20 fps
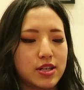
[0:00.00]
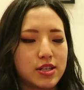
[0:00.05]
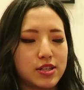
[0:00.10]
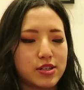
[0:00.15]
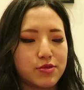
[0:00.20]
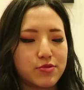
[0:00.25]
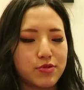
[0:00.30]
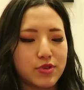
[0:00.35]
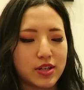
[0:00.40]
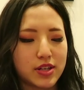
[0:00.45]

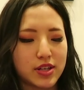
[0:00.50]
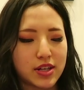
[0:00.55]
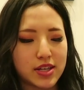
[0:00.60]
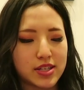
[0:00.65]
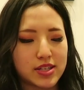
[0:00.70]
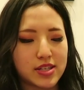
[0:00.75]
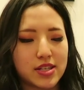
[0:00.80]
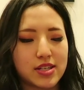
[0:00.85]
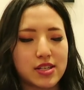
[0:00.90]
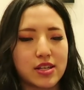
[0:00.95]
This is really
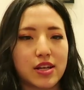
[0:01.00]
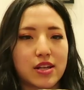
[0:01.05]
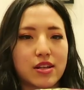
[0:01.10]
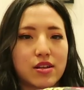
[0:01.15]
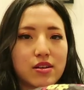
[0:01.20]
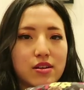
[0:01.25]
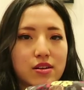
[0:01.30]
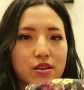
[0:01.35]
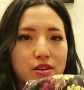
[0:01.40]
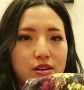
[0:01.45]
nice. It has like
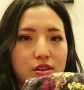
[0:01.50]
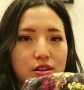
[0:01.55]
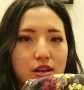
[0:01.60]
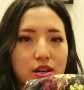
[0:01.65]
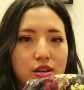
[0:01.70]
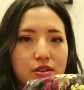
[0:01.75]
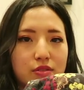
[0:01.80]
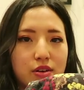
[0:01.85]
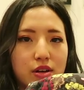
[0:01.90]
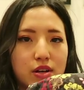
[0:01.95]
the
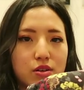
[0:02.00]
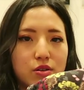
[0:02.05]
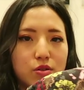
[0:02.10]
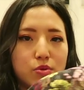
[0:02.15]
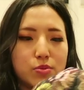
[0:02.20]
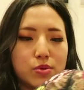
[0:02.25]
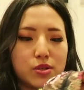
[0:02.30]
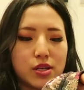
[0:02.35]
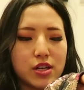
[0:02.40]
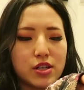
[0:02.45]
kind of like
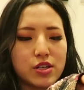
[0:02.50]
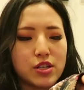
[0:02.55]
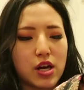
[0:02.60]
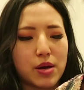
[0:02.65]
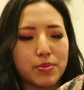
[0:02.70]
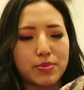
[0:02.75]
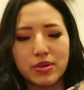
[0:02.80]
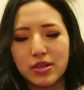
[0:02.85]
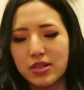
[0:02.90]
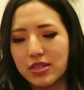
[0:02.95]
almost like a
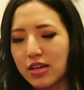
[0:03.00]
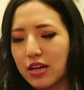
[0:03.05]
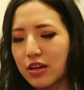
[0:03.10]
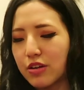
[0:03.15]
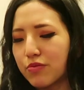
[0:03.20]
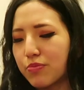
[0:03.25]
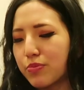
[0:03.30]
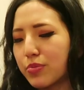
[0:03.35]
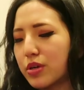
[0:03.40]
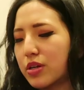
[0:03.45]
Japanese
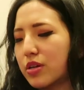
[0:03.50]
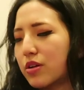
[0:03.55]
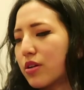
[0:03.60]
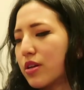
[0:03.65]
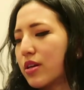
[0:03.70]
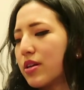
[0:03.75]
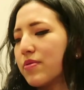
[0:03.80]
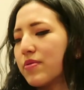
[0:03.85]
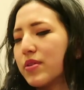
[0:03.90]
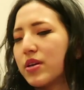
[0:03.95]
kind of print
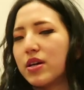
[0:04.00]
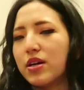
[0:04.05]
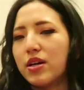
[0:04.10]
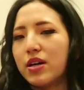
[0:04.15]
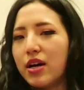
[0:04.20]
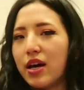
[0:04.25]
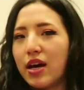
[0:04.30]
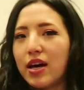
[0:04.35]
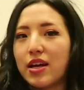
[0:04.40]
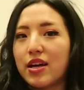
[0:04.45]
on it.
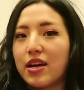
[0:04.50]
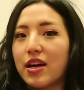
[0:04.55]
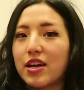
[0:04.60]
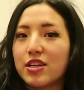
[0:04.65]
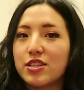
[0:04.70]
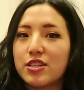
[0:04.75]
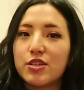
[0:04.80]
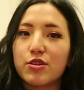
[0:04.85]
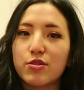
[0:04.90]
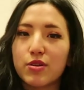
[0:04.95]
And I
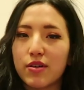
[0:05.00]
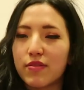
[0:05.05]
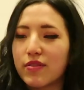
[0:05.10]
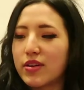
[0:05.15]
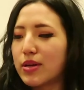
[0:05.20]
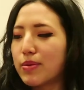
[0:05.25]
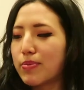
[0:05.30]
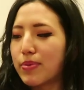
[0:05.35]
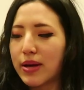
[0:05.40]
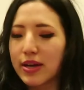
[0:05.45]
actually don't have
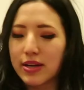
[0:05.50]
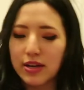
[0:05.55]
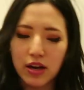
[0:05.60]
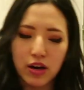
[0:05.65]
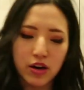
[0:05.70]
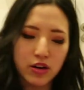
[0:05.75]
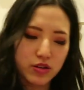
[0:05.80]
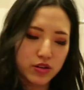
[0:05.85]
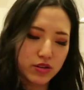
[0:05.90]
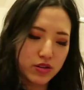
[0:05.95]
any plain
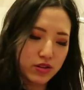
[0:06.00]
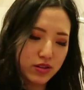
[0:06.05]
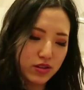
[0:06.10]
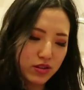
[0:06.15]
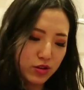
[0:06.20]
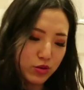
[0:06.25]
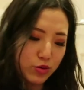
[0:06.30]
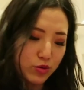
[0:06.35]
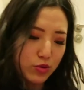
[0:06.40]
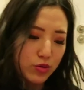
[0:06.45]
color
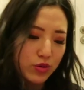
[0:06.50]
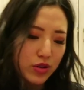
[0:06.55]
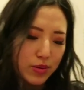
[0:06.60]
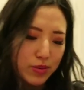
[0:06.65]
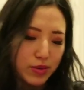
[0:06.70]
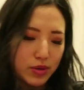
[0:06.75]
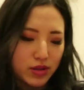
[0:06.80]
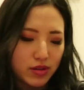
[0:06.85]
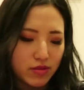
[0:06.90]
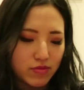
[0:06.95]

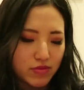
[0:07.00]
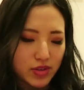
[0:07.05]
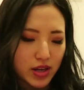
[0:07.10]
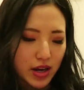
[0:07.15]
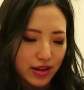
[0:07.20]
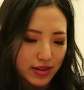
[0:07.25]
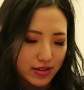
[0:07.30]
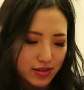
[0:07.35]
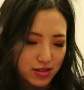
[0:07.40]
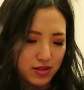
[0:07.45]
Lululemon
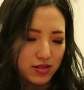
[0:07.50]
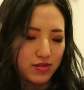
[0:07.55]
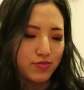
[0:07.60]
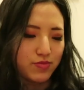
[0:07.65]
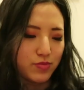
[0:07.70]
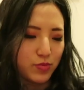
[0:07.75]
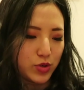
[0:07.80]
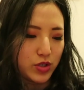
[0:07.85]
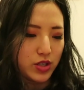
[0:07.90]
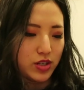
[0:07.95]
tights,
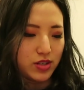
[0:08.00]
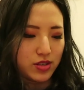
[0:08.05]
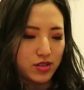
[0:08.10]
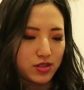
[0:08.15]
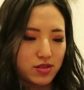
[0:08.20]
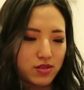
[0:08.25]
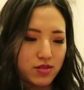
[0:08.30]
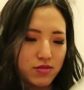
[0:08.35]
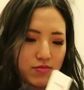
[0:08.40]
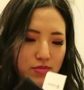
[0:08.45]
which is
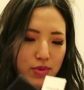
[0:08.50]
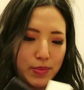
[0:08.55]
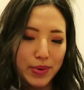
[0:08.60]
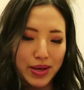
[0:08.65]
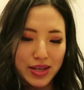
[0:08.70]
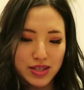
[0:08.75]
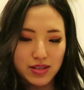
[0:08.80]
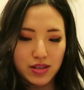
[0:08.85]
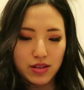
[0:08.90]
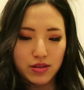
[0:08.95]

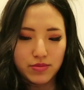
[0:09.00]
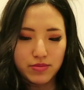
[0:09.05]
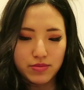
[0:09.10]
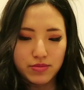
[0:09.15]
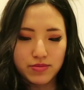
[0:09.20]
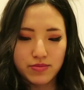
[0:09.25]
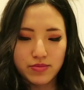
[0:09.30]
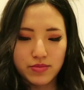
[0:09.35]
amazing.